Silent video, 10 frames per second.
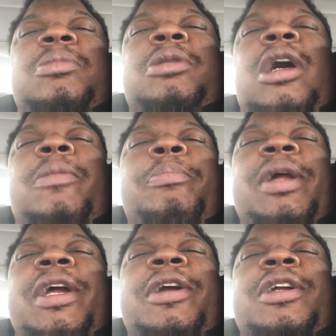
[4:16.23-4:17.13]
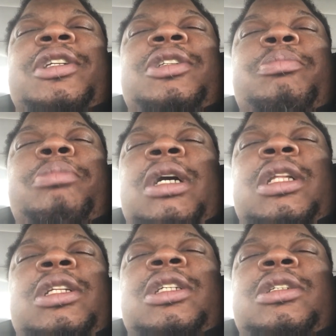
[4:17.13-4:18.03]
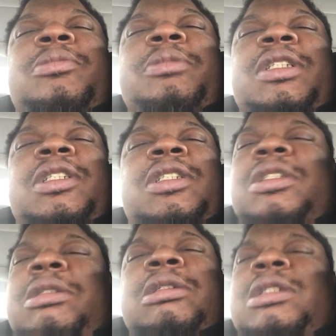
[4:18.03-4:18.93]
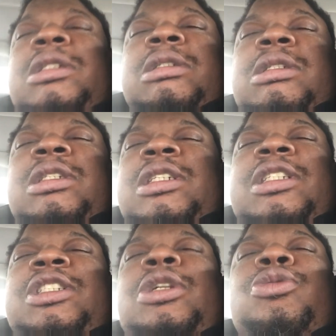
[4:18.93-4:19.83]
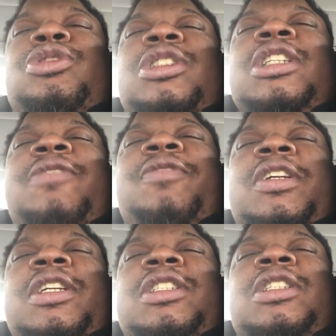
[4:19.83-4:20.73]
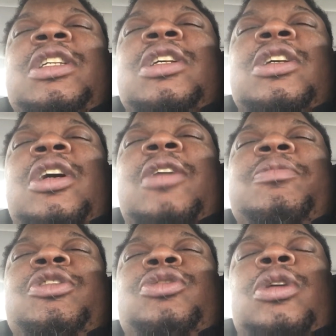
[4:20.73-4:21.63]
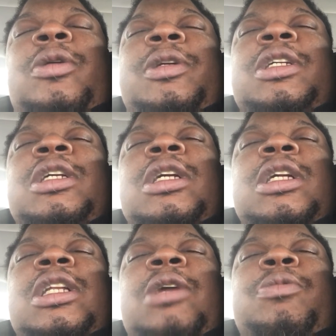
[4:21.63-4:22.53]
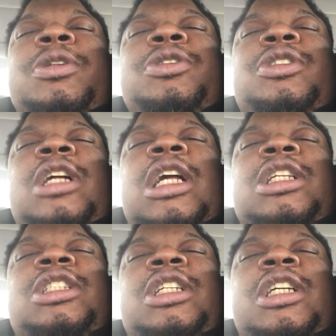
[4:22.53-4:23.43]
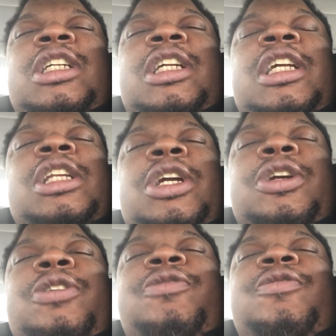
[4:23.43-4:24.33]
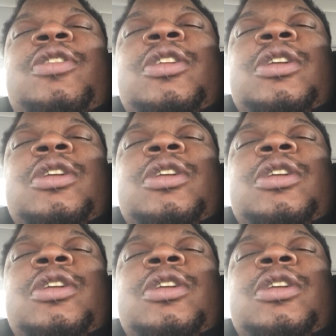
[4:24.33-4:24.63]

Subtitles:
cupbearer to butler. I mean, it's no significance of the story. Now, when you started saying in earth